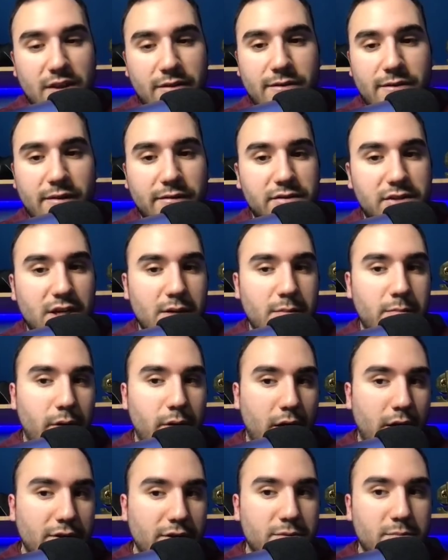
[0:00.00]
15
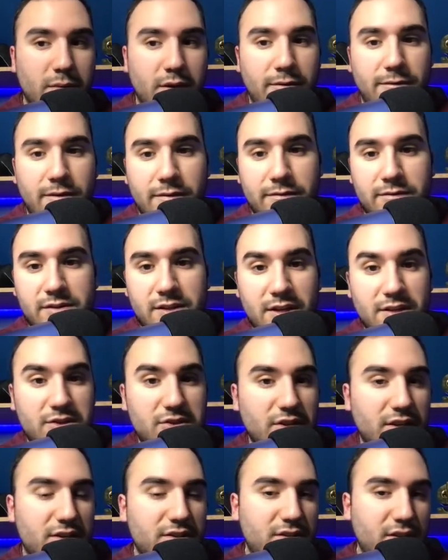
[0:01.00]
bucks, mid 15,
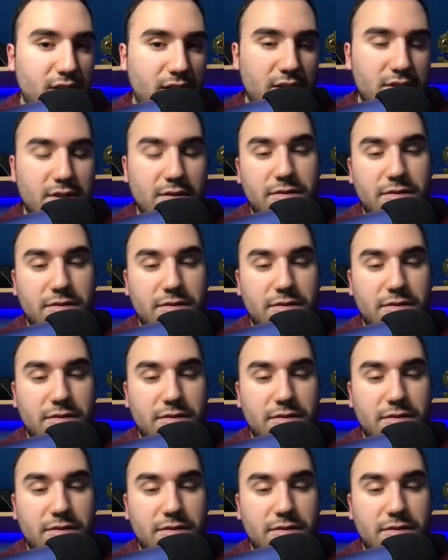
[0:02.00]
16s?